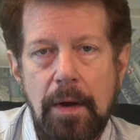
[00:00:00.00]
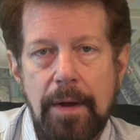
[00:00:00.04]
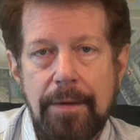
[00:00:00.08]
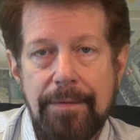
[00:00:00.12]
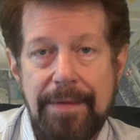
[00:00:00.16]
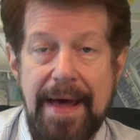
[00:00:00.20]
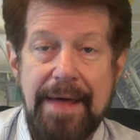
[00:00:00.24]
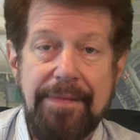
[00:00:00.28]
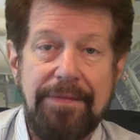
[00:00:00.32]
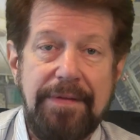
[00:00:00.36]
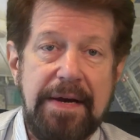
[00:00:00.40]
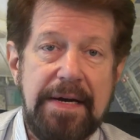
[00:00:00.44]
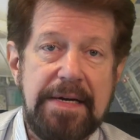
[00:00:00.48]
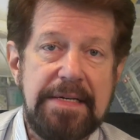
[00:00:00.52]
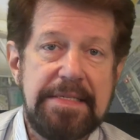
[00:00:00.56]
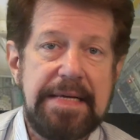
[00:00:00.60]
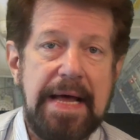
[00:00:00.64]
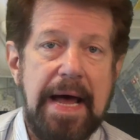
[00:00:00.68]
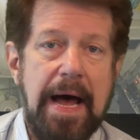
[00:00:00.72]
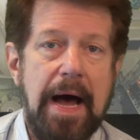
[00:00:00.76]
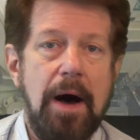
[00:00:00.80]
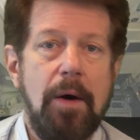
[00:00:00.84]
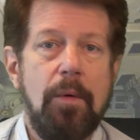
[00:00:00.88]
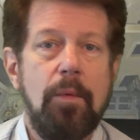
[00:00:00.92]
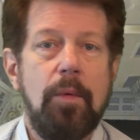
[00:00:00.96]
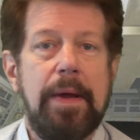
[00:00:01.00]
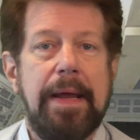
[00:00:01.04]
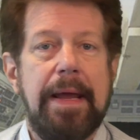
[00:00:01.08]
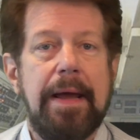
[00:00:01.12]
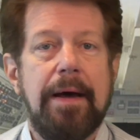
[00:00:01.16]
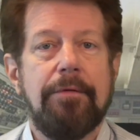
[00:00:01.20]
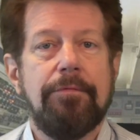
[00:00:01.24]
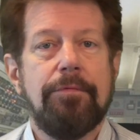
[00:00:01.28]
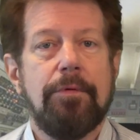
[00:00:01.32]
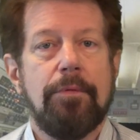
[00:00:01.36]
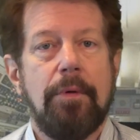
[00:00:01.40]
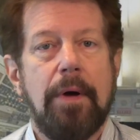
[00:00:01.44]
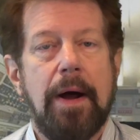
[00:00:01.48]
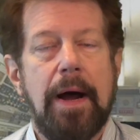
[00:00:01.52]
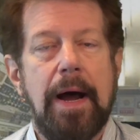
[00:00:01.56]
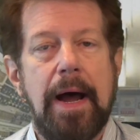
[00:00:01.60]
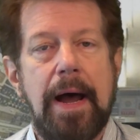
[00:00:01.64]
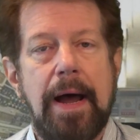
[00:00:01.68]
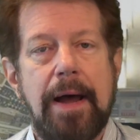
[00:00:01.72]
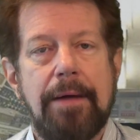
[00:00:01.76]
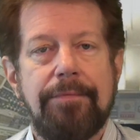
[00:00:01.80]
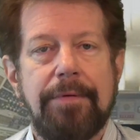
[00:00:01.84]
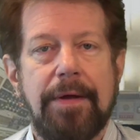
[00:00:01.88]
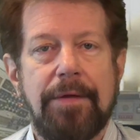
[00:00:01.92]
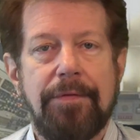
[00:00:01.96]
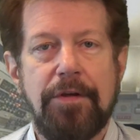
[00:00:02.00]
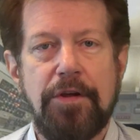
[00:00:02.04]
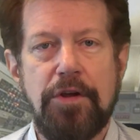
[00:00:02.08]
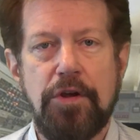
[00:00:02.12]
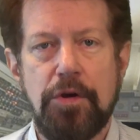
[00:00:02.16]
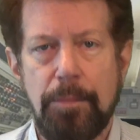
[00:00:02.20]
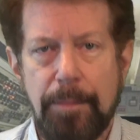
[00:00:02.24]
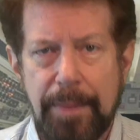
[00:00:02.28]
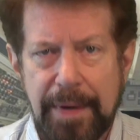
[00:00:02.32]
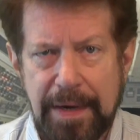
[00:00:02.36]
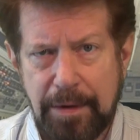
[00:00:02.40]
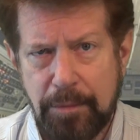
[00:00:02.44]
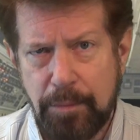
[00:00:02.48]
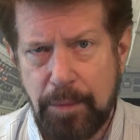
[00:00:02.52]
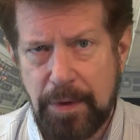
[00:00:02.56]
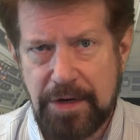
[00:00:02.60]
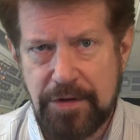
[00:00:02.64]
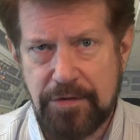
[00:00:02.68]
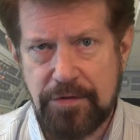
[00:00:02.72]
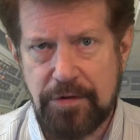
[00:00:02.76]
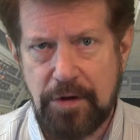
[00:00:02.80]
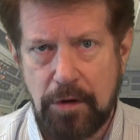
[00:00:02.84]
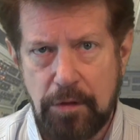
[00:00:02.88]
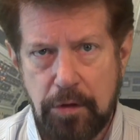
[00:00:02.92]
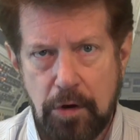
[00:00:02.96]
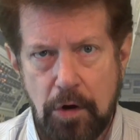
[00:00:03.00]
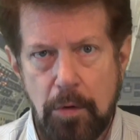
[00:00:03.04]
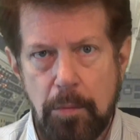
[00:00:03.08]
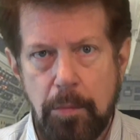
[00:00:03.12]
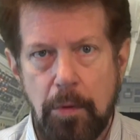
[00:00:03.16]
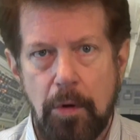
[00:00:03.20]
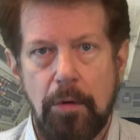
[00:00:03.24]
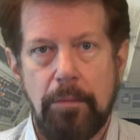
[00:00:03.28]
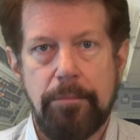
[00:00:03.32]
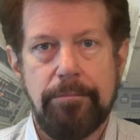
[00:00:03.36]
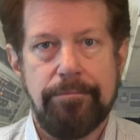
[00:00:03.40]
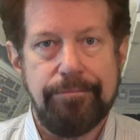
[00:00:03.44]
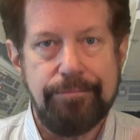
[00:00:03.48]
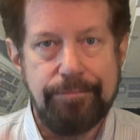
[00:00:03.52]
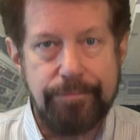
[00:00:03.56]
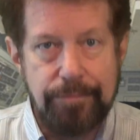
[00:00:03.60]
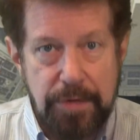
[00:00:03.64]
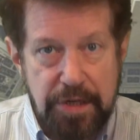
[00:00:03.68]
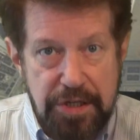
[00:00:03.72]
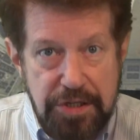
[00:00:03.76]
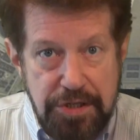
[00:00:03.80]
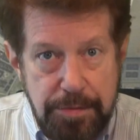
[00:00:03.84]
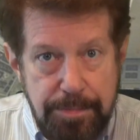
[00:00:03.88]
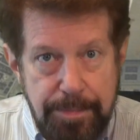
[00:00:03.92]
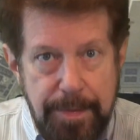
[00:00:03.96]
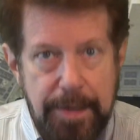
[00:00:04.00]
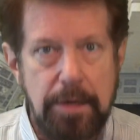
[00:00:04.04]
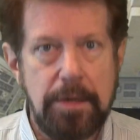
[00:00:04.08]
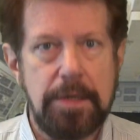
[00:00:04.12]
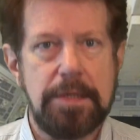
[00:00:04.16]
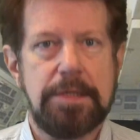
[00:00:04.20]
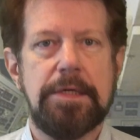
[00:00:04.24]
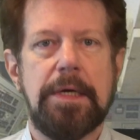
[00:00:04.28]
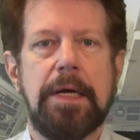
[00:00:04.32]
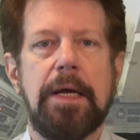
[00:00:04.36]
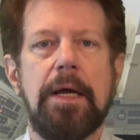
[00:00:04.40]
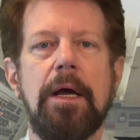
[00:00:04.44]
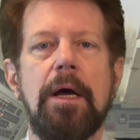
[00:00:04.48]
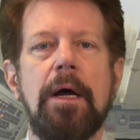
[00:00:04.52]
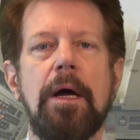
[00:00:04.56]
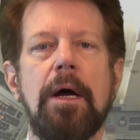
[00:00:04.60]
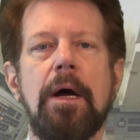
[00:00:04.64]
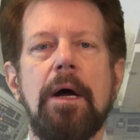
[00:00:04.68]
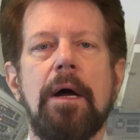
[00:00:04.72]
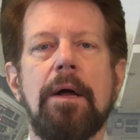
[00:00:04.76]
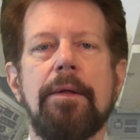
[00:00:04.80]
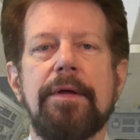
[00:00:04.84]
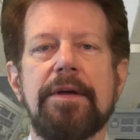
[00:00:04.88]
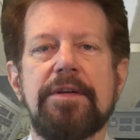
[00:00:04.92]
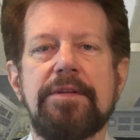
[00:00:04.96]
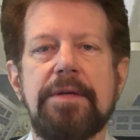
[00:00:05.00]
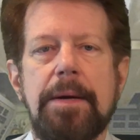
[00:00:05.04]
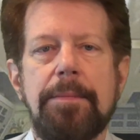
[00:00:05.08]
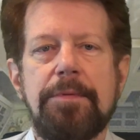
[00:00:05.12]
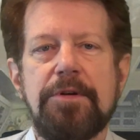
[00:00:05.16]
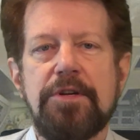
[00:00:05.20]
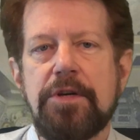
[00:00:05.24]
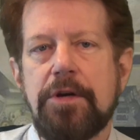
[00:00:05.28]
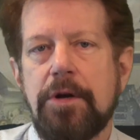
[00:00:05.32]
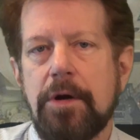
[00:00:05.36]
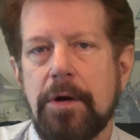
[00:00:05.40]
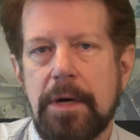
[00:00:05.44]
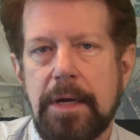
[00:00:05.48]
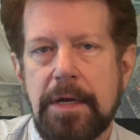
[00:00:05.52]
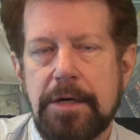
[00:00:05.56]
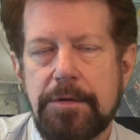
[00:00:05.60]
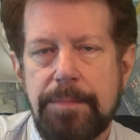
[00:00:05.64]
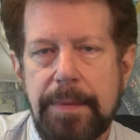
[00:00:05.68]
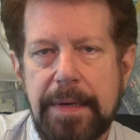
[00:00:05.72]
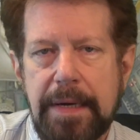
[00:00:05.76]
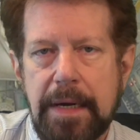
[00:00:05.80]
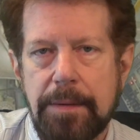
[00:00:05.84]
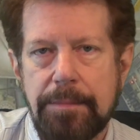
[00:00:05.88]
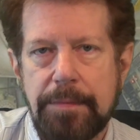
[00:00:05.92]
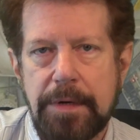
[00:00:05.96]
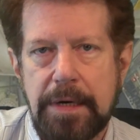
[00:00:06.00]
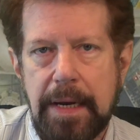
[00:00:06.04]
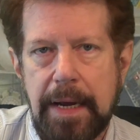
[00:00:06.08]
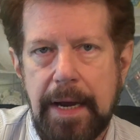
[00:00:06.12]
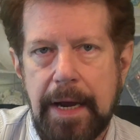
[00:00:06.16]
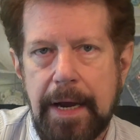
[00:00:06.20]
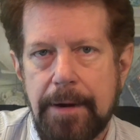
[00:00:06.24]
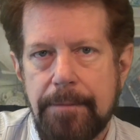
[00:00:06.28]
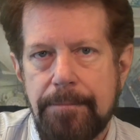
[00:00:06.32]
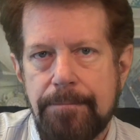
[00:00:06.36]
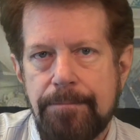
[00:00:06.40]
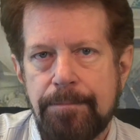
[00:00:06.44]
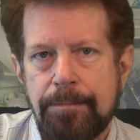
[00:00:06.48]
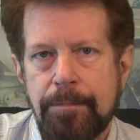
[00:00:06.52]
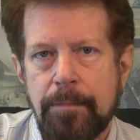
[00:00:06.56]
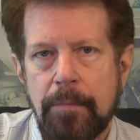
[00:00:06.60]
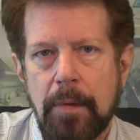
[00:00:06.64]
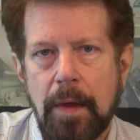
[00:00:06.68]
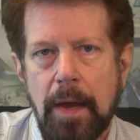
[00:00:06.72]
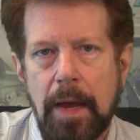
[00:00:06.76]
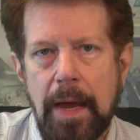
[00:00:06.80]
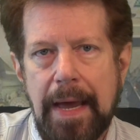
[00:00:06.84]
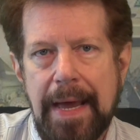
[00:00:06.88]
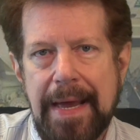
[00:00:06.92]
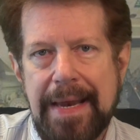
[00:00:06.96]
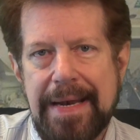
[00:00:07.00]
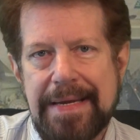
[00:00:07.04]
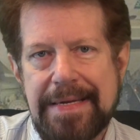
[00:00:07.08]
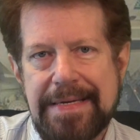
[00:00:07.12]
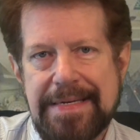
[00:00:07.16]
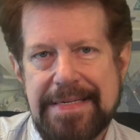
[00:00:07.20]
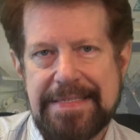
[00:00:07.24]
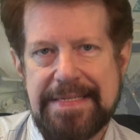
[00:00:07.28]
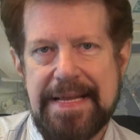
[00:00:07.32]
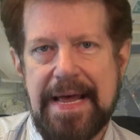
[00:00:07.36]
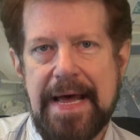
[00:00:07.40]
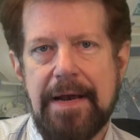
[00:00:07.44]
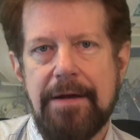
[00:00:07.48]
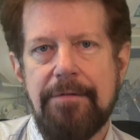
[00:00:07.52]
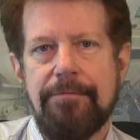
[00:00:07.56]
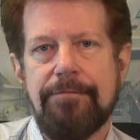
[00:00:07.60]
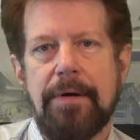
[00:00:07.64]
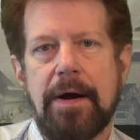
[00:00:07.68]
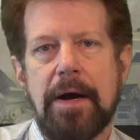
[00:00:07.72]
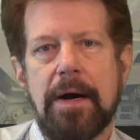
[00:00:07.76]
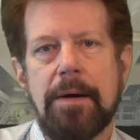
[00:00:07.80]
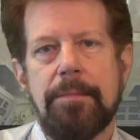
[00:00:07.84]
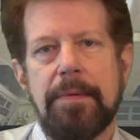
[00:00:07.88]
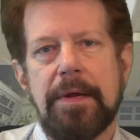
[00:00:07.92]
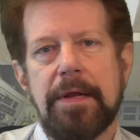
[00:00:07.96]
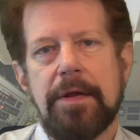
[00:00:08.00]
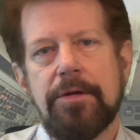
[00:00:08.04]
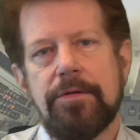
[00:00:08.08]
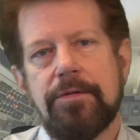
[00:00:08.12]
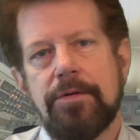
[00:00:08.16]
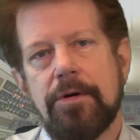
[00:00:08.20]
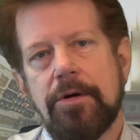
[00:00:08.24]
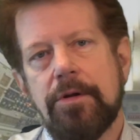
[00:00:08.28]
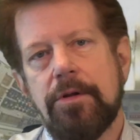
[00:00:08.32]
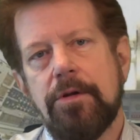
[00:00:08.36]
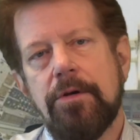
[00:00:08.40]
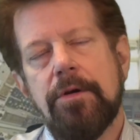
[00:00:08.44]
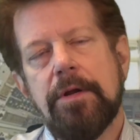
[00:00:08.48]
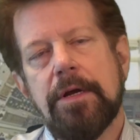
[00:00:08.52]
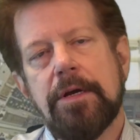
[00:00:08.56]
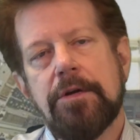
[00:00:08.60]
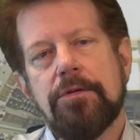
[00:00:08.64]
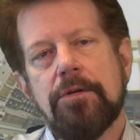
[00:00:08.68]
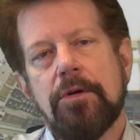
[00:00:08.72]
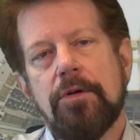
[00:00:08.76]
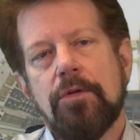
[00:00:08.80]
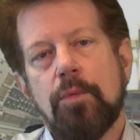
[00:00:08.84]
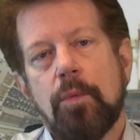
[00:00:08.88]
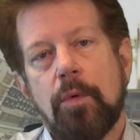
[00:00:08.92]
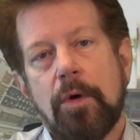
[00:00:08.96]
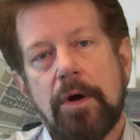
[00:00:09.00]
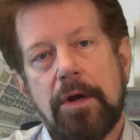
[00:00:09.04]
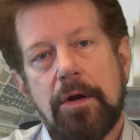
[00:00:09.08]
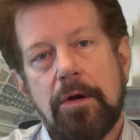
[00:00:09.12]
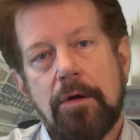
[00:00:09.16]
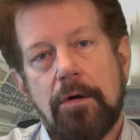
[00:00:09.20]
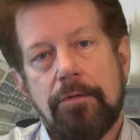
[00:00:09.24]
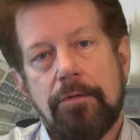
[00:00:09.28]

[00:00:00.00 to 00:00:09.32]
That then is how we have arrived at the ubiquitous global conspiracy that cybersecurity has become today. And it is that environment that Certitude Digital is working to